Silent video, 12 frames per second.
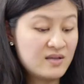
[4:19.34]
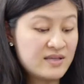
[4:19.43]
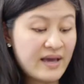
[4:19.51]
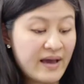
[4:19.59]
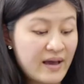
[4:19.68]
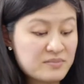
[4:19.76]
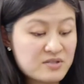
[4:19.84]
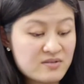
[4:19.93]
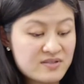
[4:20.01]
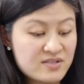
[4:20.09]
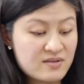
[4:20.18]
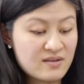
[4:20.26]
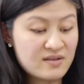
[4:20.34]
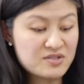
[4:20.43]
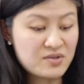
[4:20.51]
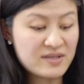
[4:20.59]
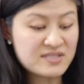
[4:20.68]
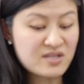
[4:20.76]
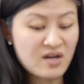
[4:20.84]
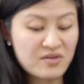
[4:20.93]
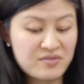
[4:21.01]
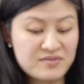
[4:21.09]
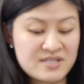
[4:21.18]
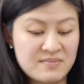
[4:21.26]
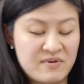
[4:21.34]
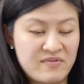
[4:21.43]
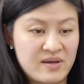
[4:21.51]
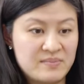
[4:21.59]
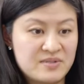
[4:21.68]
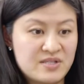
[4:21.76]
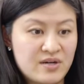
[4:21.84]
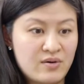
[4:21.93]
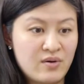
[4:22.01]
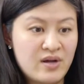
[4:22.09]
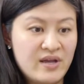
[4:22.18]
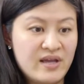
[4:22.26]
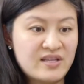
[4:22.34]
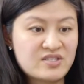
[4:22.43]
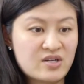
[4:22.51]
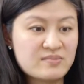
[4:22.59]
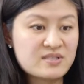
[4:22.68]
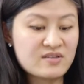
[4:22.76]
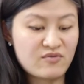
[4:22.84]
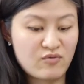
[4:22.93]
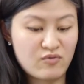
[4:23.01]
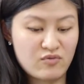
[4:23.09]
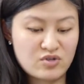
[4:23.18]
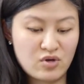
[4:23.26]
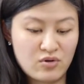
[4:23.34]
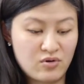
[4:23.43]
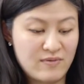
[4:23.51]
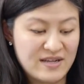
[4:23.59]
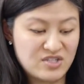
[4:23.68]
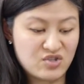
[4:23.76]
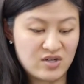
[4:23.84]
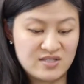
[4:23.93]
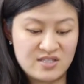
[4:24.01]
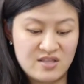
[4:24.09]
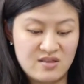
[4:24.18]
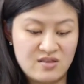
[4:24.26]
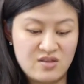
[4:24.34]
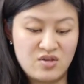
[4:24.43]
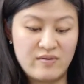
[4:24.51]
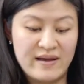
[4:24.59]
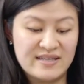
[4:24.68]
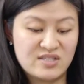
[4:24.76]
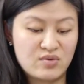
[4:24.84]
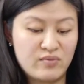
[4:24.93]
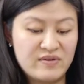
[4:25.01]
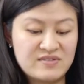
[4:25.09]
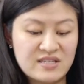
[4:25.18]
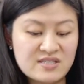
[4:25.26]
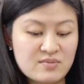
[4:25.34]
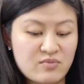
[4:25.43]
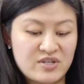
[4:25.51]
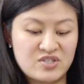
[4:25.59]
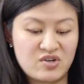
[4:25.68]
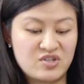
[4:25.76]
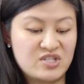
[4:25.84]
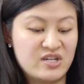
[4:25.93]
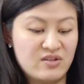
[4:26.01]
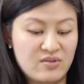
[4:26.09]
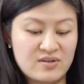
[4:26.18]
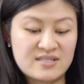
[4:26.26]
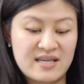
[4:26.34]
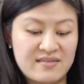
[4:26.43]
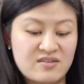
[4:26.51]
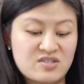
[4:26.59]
Yeah, absolutely. So let's talk through some of them. So in terms of total restaurants in the US, we've done some research and it looks like